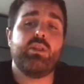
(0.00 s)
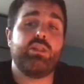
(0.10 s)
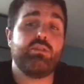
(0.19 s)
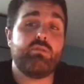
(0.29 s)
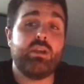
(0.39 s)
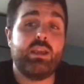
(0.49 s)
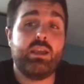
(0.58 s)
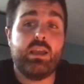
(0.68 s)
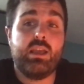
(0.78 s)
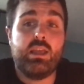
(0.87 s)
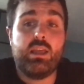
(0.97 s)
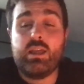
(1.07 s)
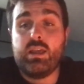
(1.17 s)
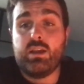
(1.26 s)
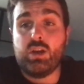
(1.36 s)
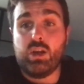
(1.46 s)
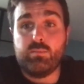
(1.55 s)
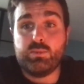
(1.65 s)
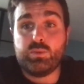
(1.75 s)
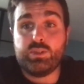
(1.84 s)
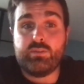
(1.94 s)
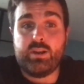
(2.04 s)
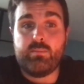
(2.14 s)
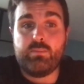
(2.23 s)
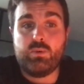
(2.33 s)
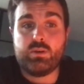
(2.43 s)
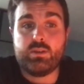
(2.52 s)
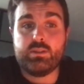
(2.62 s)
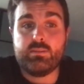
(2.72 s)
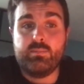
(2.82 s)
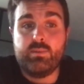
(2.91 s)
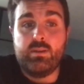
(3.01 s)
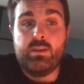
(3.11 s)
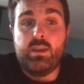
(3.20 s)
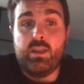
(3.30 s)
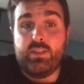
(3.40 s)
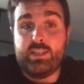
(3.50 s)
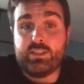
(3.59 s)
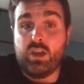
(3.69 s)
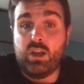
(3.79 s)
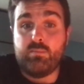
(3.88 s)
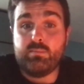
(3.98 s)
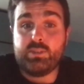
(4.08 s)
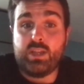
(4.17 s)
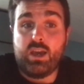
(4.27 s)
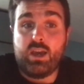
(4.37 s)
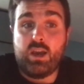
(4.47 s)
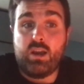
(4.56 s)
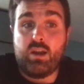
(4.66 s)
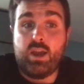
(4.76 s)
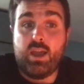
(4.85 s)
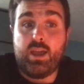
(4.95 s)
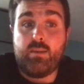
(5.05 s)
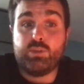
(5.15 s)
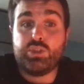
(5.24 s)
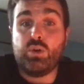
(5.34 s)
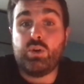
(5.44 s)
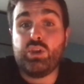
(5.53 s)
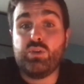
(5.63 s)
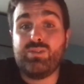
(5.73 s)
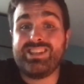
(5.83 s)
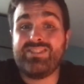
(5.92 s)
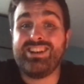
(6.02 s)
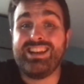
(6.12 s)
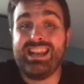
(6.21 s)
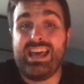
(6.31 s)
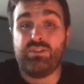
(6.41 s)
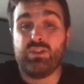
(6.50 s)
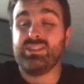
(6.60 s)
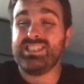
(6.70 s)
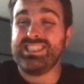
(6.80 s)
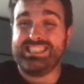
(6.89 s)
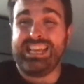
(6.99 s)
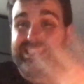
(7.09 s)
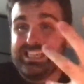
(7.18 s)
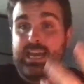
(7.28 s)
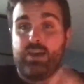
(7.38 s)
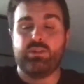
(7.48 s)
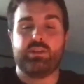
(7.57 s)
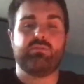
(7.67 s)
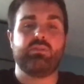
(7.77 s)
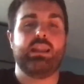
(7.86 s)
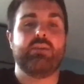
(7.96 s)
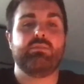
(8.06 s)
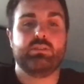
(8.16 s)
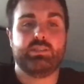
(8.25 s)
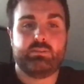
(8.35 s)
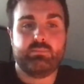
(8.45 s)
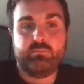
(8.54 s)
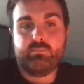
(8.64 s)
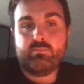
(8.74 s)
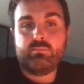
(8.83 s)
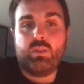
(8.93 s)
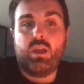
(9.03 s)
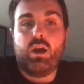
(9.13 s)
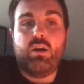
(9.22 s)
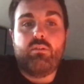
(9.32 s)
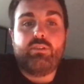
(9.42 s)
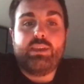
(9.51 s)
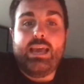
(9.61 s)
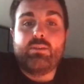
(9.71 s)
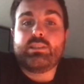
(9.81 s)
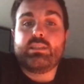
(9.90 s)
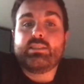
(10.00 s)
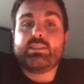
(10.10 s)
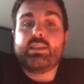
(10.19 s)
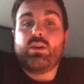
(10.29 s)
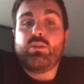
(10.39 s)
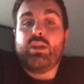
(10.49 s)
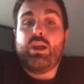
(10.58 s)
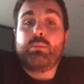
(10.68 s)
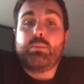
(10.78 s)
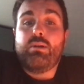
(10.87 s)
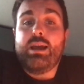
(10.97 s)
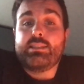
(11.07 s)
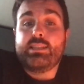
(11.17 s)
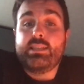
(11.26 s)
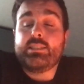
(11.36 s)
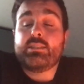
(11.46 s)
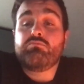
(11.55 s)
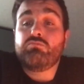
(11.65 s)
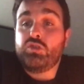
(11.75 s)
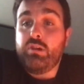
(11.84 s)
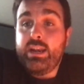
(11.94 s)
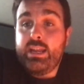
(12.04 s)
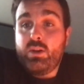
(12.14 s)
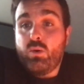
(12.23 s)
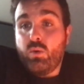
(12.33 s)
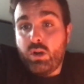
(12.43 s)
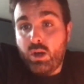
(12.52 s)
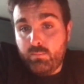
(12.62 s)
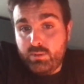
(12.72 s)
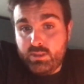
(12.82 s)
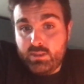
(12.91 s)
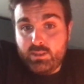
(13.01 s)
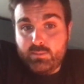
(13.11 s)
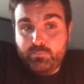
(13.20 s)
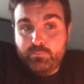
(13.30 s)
3 columns which are very important. These columns are showing you the different levels, setting out the different levels of counselling and psychotherapy practice, training or competence.